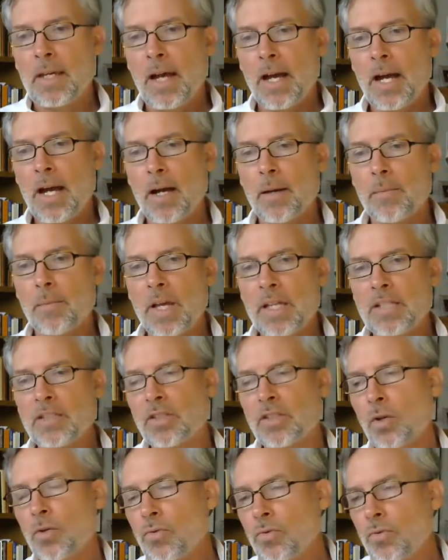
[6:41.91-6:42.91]
Um, and
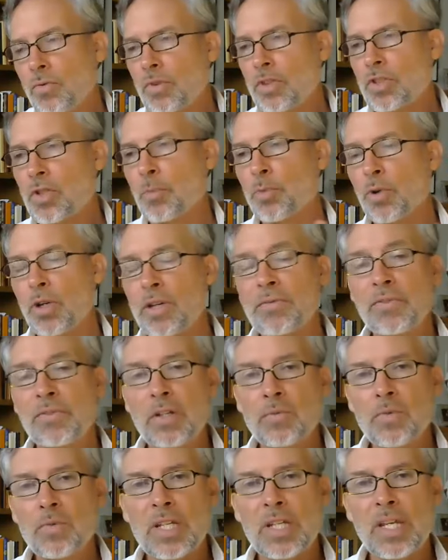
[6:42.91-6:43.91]
so to
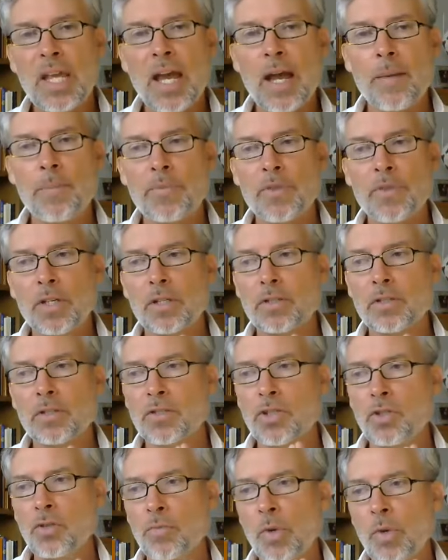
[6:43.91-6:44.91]
briefly recap the
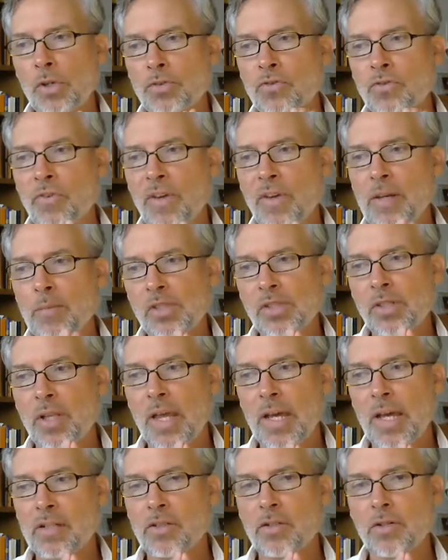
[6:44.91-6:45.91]
two most famous
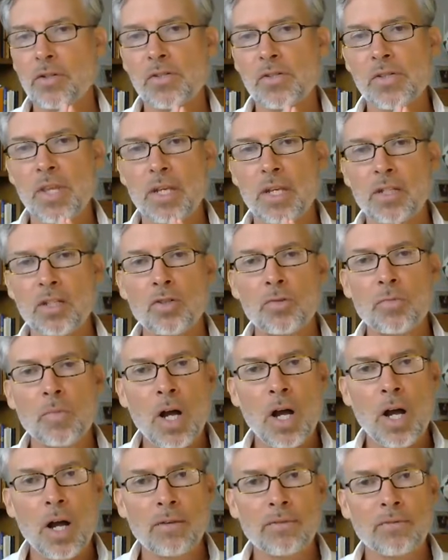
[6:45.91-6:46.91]
lectures that Hume
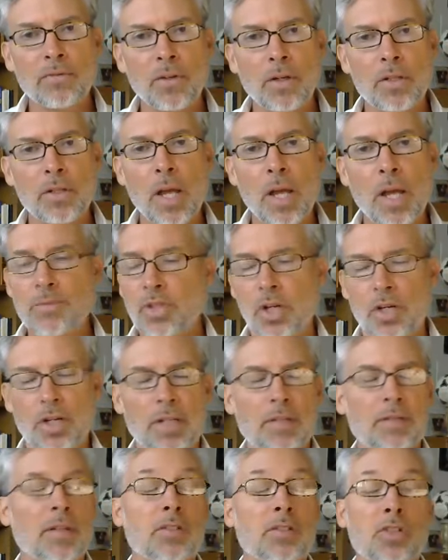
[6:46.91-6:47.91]
offer, or, I'm
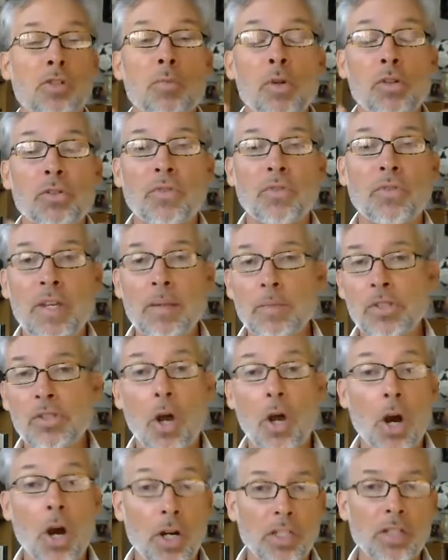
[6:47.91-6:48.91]
sorry, the two most famous
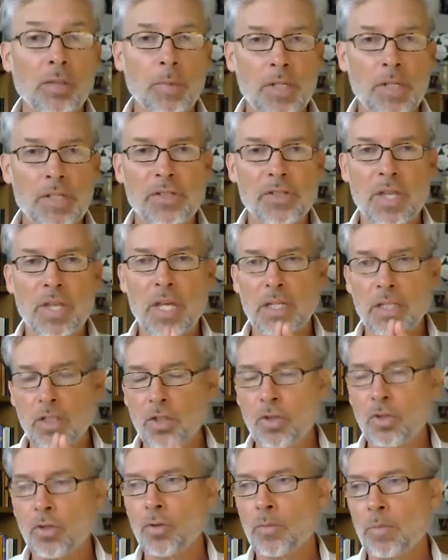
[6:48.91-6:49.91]
arguments that
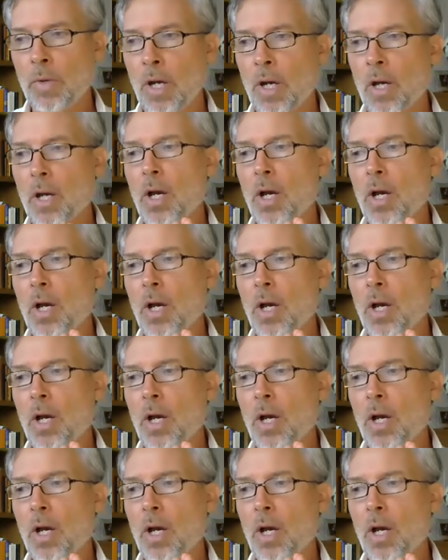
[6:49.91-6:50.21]
Hume